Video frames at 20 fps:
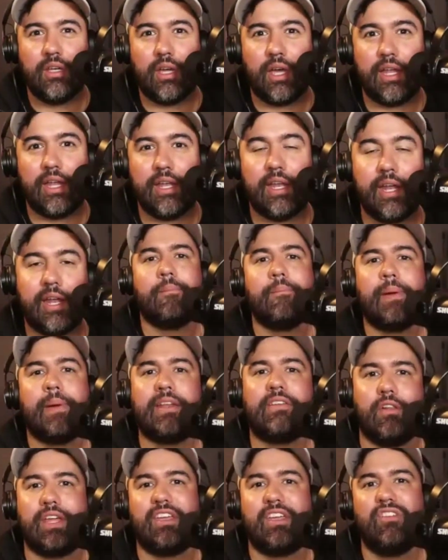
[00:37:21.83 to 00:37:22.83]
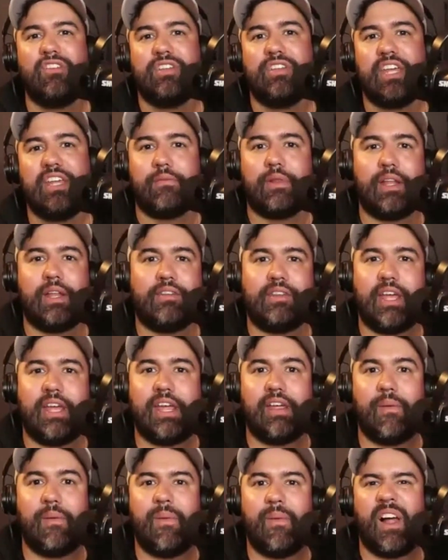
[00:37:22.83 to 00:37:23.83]
And then basically, like you see, let's
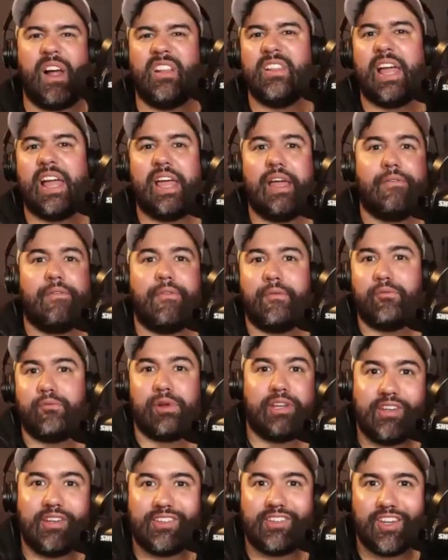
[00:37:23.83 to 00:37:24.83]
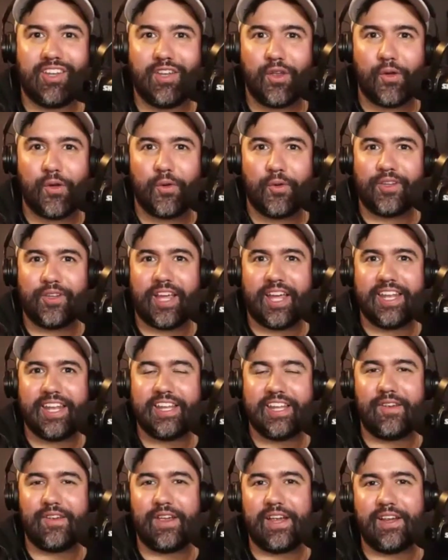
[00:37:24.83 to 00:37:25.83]
say a layoff reaches the news, and then
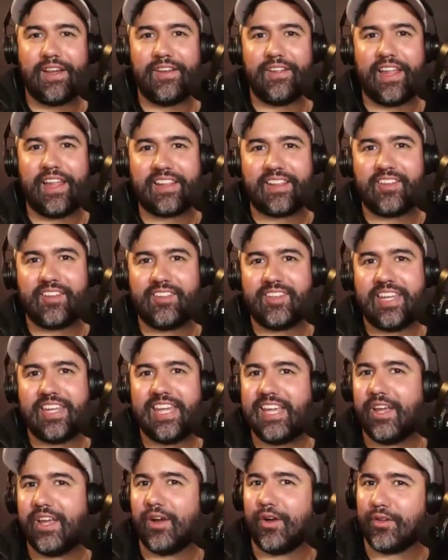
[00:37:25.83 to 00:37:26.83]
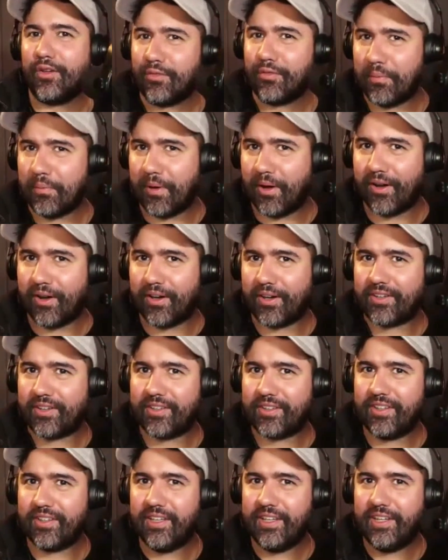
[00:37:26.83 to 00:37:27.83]
you hear like the CEO's remarks.